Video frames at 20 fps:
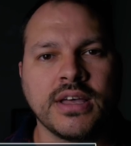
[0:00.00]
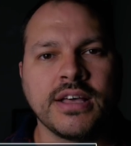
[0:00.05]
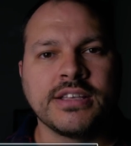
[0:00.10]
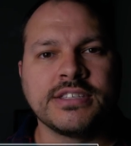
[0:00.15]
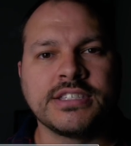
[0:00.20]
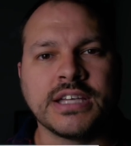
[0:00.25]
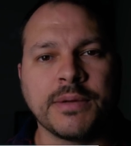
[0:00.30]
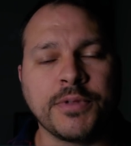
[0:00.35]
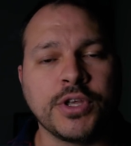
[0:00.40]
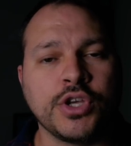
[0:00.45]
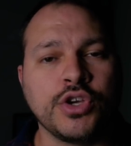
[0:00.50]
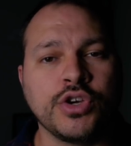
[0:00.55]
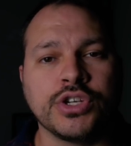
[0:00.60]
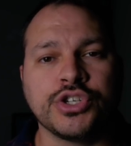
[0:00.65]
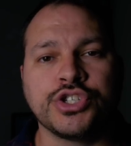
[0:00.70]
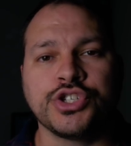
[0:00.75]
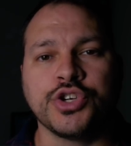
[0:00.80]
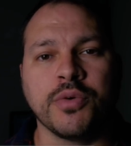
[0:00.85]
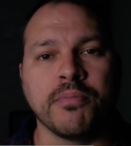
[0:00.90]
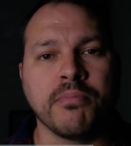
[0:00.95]
Something you can
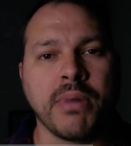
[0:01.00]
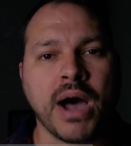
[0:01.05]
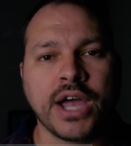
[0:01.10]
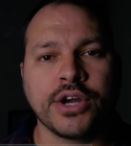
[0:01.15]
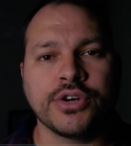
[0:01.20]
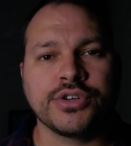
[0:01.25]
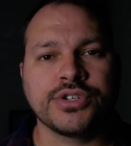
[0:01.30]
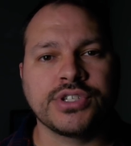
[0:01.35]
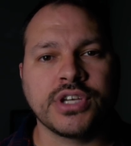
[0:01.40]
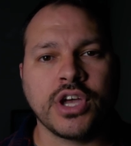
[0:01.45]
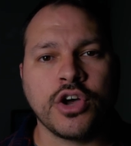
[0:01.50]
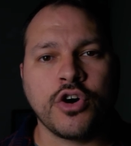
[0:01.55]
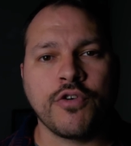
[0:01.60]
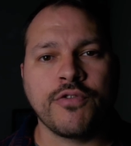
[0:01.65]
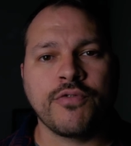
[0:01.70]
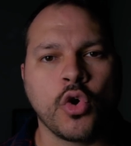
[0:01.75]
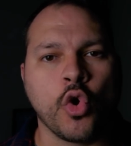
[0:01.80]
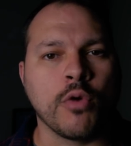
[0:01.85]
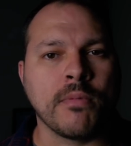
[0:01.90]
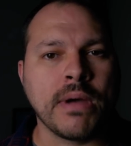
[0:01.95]
shoot by
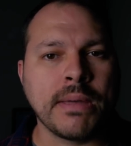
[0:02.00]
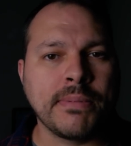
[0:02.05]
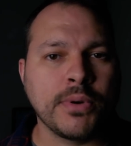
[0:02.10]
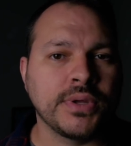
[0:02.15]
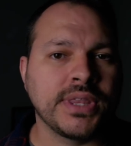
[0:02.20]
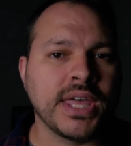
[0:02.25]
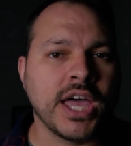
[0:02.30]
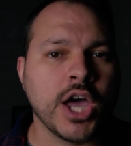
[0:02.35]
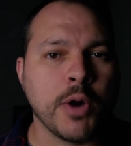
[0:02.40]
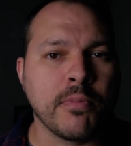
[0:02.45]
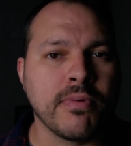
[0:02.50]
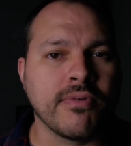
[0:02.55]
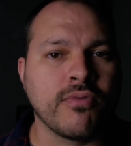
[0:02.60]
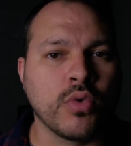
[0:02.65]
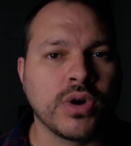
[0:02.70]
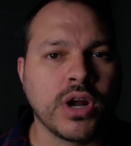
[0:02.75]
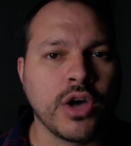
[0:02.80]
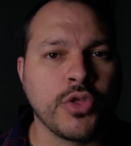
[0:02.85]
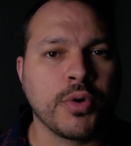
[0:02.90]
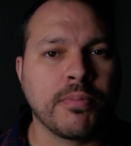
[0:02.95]
yourself or maybe with the help of
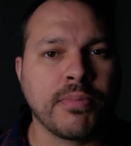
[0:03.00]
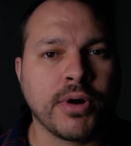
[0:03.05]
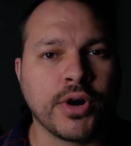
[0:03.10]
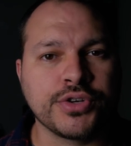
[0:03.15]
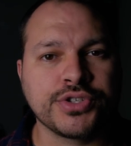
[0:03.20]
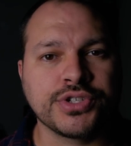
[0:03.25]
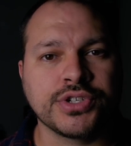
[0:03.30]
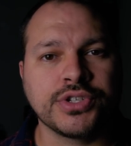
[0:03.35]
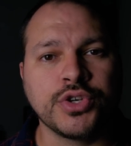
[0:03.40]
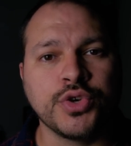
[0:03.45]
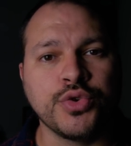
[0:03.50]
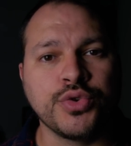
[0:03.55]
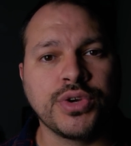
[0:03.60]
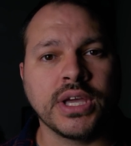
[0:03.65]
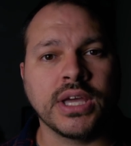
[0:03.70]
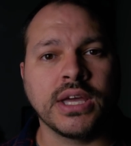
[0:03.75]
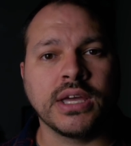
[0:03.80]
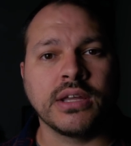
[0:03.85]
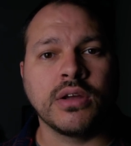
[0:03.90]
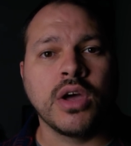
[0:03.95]
one other person who
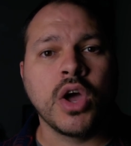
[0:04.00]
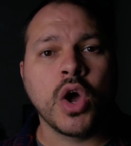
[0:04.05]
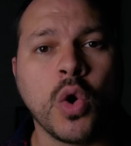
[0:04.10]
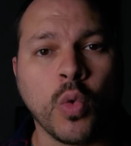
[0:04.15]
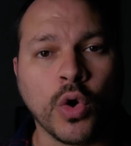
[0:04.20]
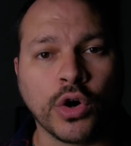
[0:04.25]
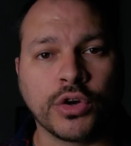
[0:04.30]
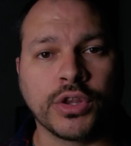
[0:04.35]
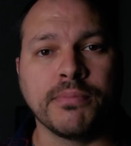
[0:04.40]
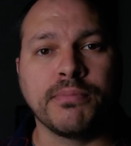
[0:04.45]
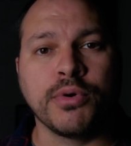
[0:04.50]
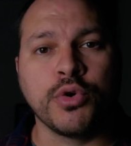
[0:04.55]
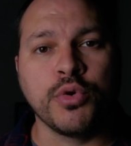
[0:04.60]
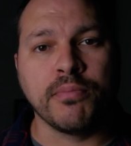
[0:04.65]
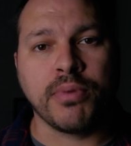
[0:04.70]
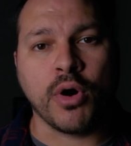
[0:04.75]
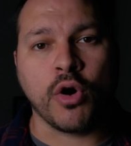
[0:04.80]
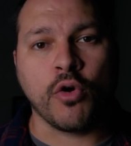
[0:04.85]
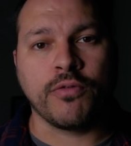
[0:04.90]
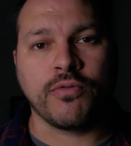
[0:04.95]
can work the
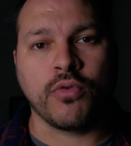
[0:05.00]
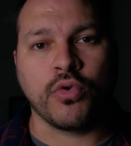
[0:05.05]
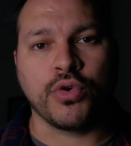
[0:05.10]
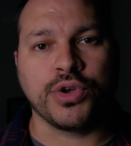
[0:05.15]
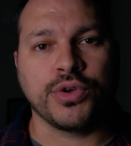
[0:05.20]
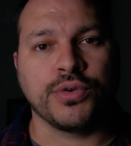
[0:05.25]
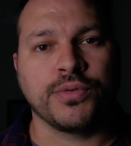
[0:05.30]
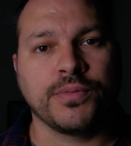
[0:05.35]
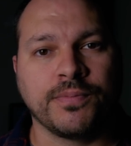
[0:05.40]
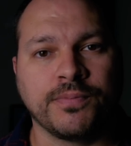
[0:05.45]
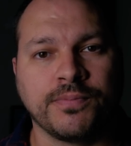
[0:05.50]
boom pole for you.